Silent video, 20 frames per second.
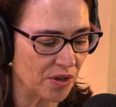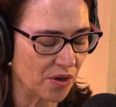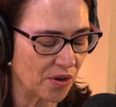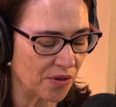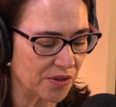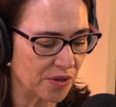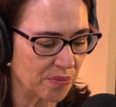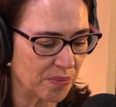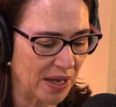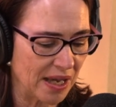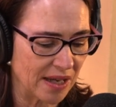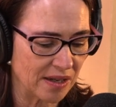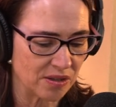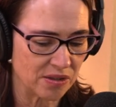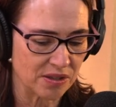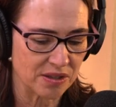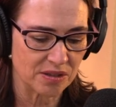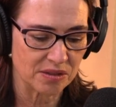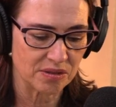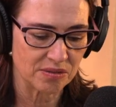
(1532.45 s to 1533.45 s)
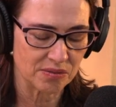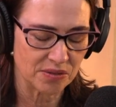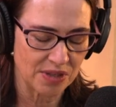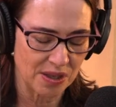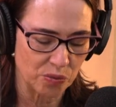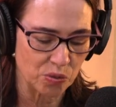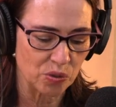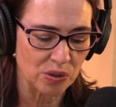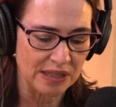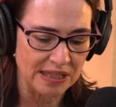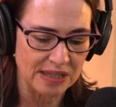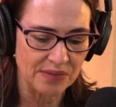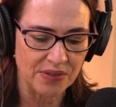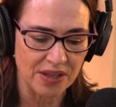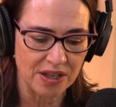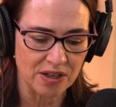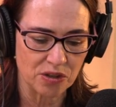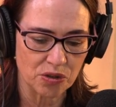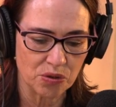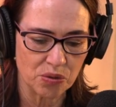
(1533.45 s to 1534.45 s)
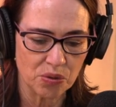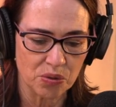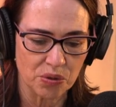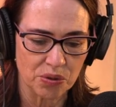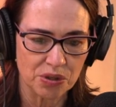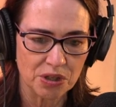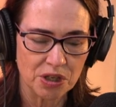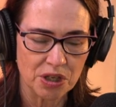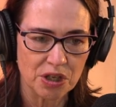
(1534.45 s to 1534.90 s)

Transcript: on the panel that'll, that will lead that accord